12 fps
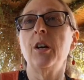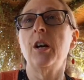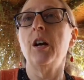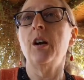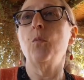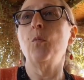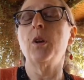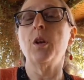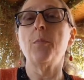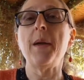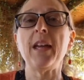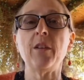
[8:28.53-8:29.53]

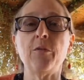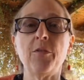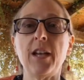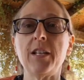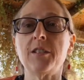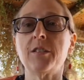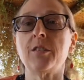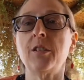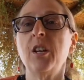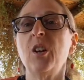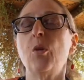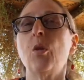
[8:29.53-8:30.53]
going to manifest,
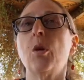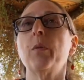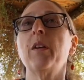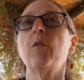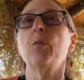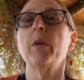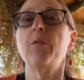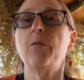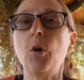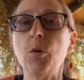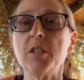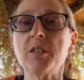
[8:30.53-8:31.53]
or whatever we
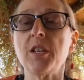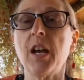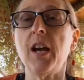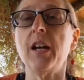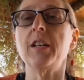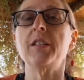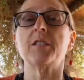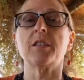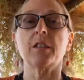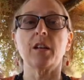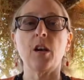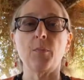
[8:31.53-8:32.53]
focus on is
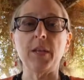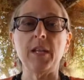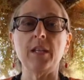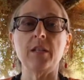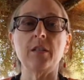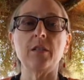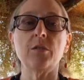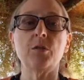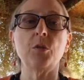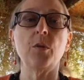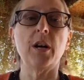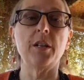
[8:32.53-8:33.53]
going to come in
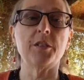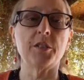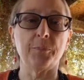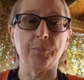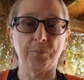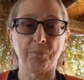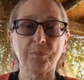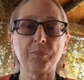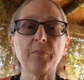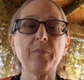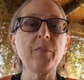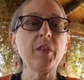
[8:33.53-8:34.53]
to us.
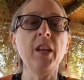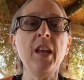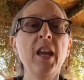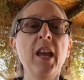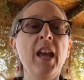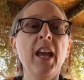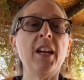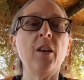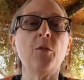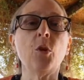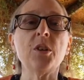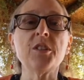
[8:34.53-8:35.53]
And
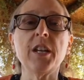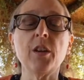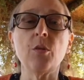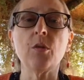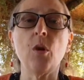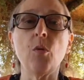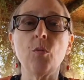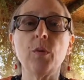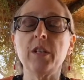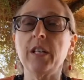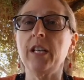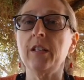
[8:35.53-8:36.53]
of course I don't know
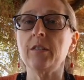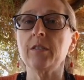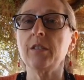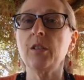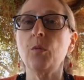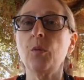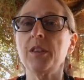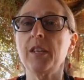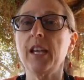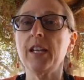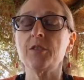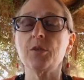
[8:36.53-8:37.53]
really, what
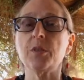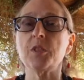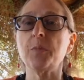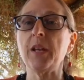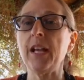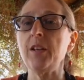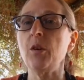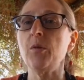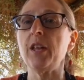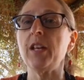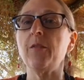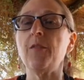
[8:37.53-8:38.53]
the answer is, but I know
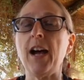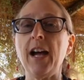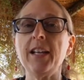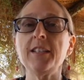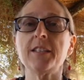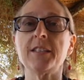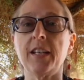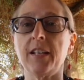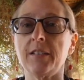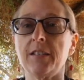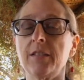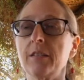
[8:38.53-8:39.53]
that if I
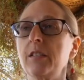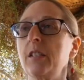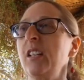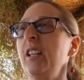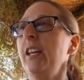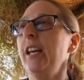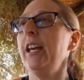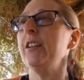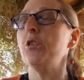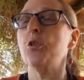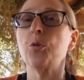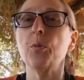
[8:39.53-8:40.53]
sit
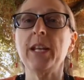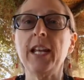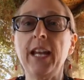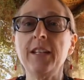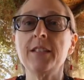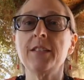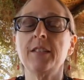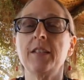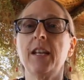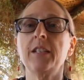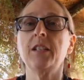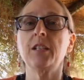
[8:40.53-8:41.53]
and create
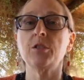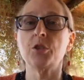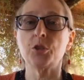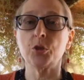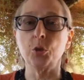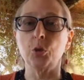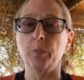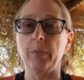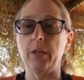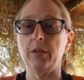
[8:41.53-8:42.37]
and consume